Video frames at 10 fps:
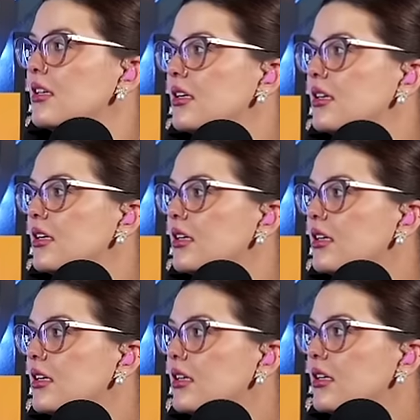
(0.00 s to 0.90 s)

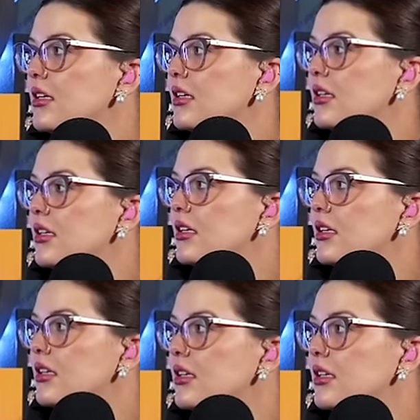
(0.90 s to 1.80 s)

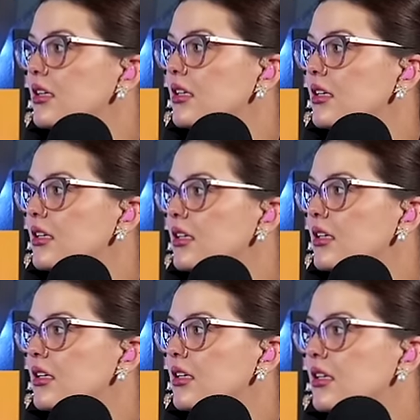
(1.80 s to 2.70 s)

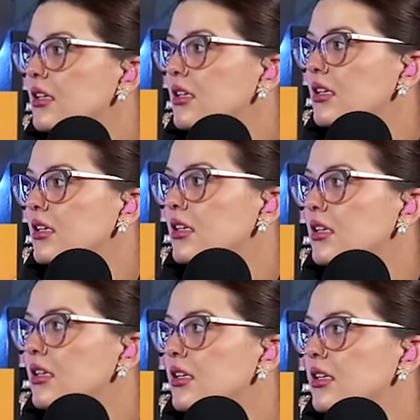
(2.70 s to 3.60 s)

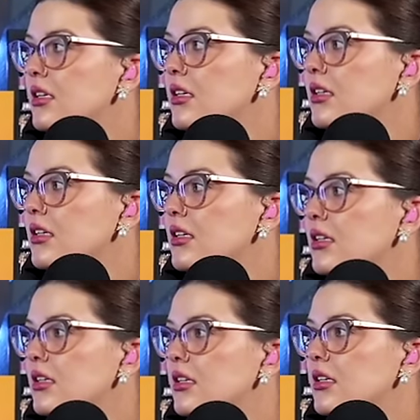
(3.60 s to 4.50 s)

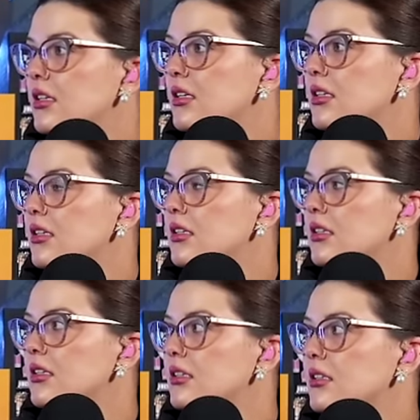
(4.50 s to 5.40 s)

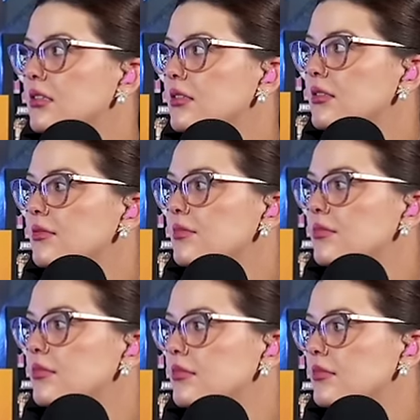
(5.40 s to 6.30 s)

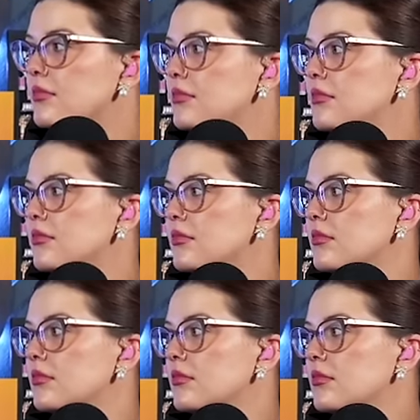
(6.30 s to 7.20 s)

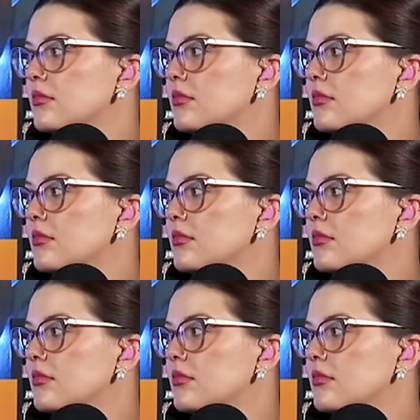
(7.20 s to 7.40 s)
This person isn't speaking.